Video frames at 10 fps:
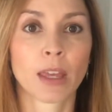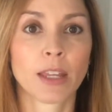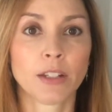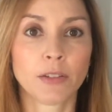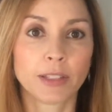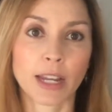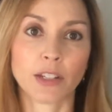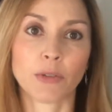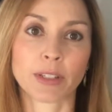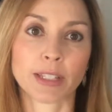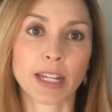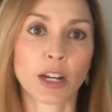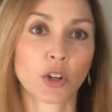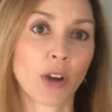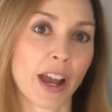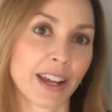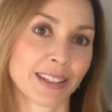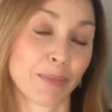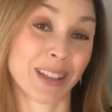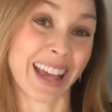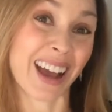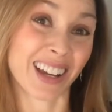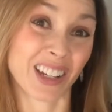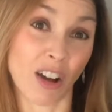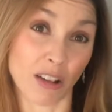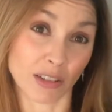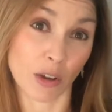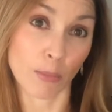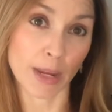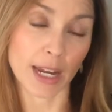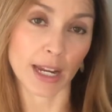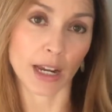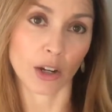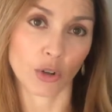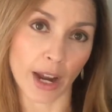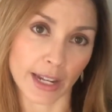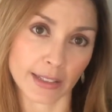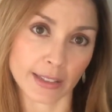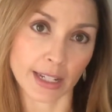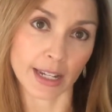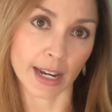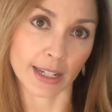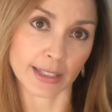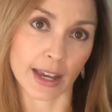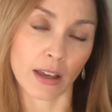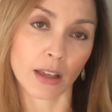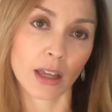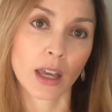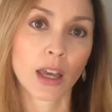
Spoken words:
They do say do a C across, but that could also mean Christ in ASL.